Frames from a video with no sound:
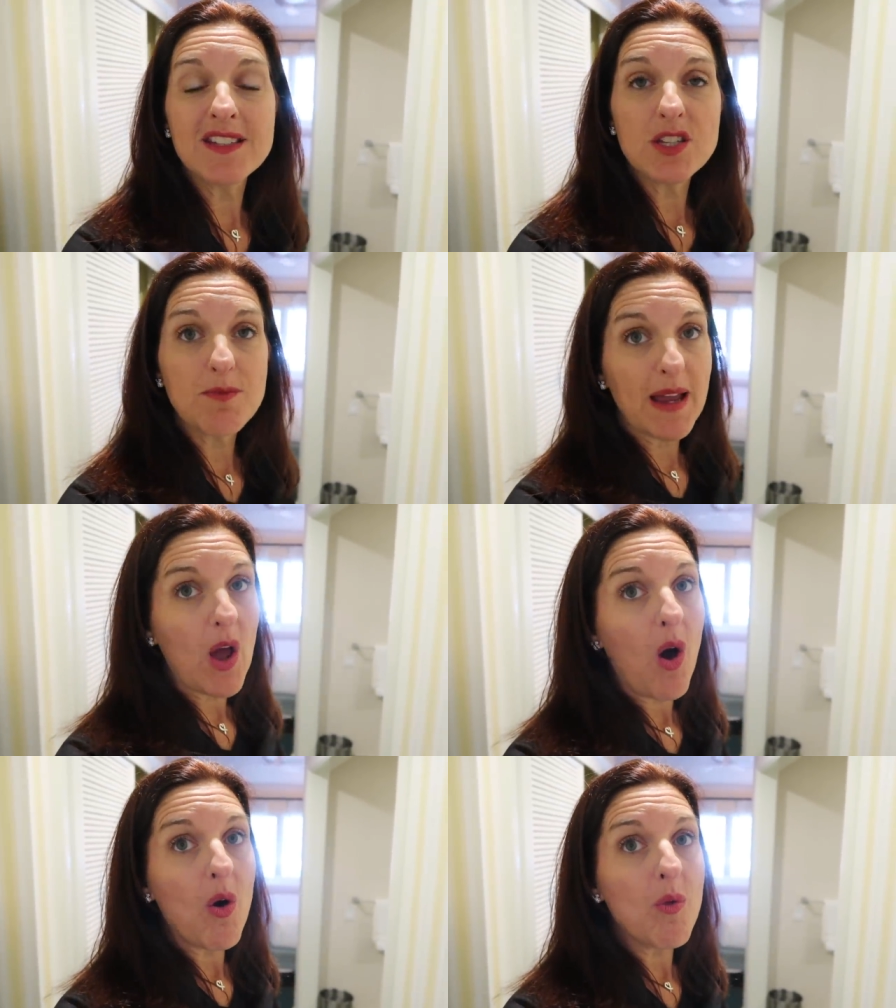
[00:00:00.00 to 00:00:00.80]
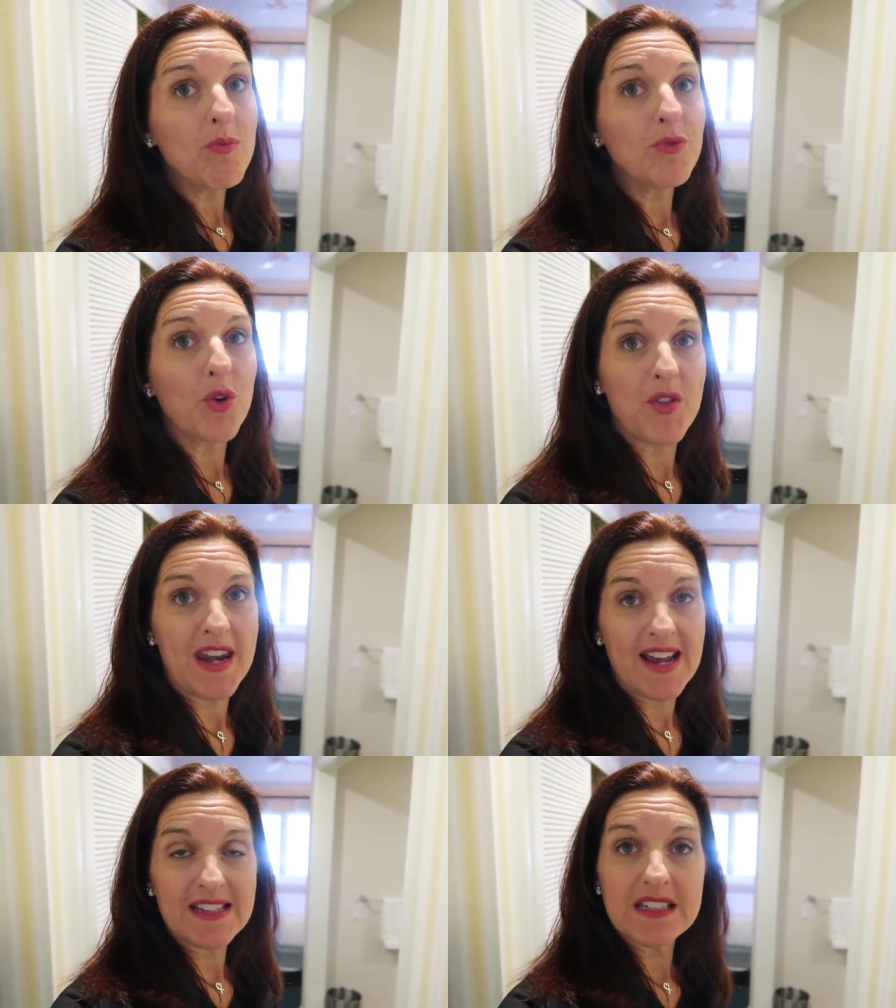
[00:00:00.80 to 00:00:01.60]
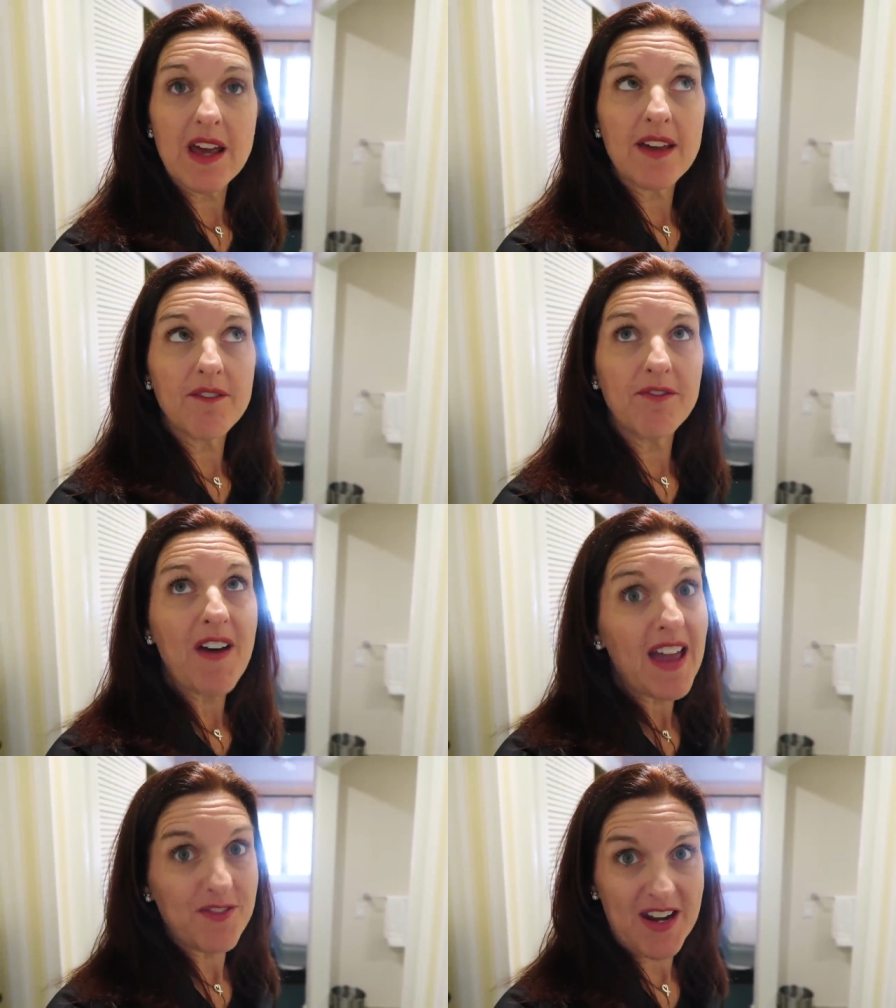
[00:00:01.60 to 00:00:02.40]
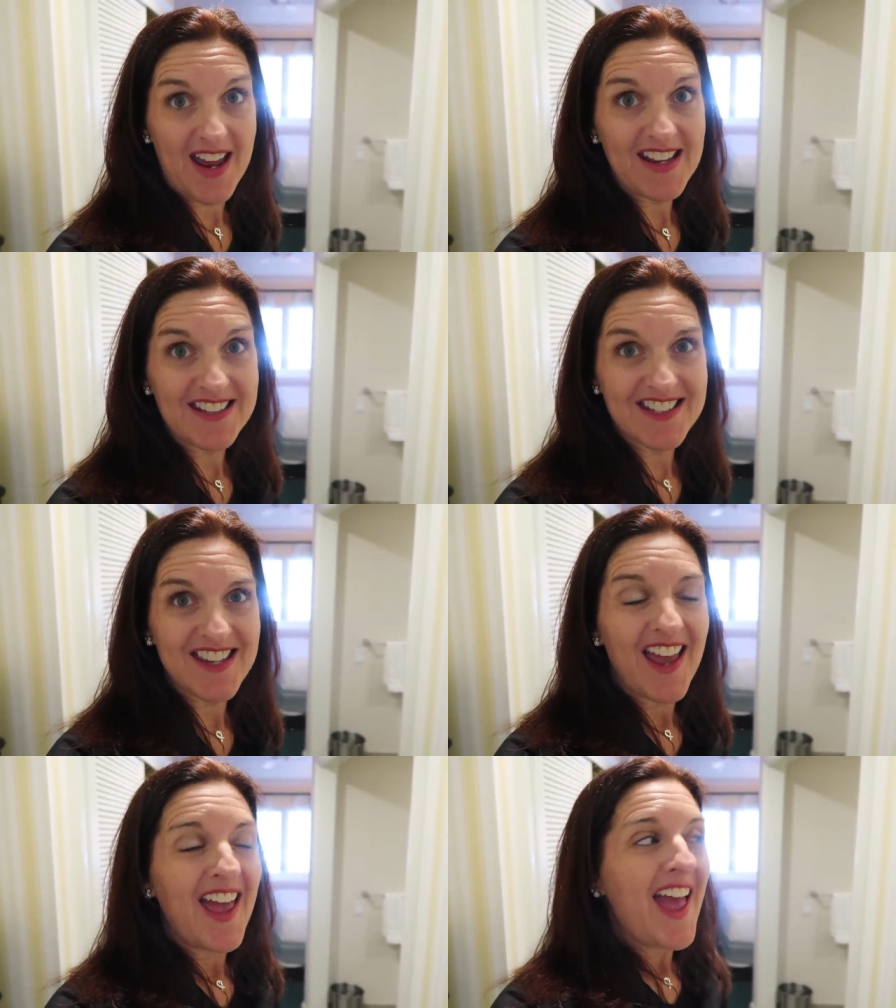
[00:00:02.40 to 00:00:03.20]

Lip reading: This is my home for the next 5 nights.